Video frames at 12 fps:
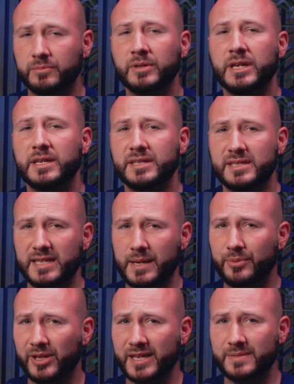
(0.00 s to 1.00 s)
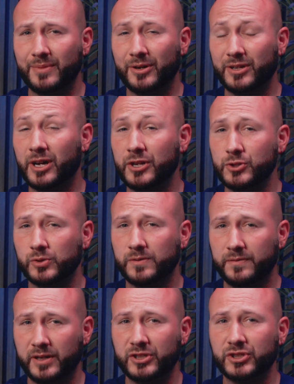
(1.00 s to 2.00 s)
stabilize mitochondrial
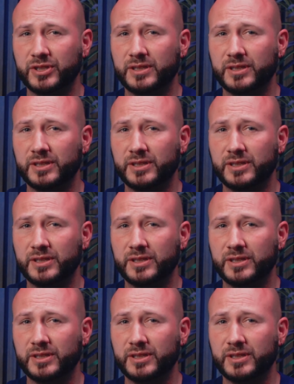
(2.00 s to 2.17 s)
function,